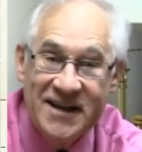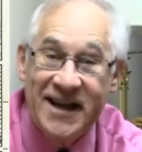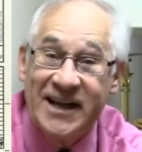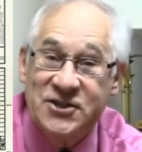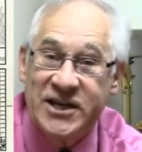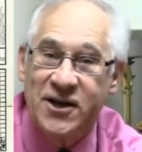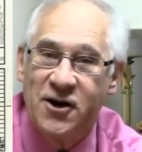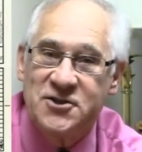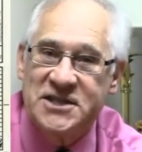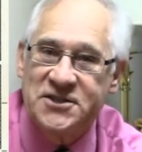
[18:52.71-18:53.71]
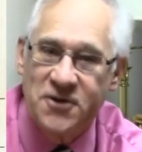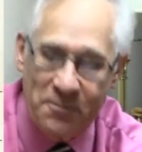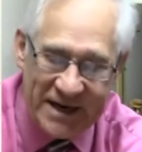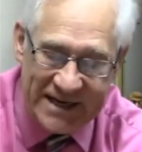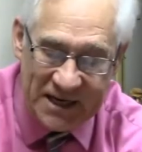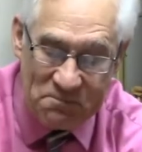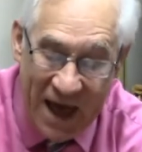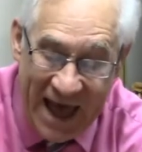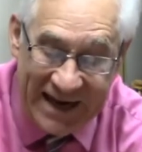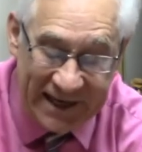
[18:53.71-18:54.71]
And she goes into immediate
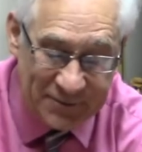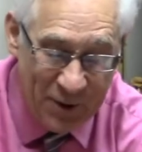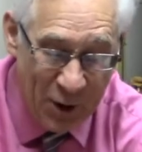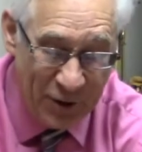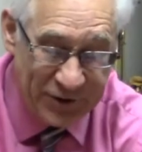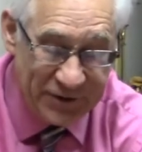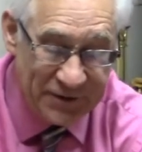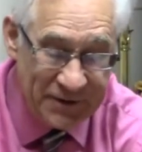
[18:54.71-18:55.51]
panic mode.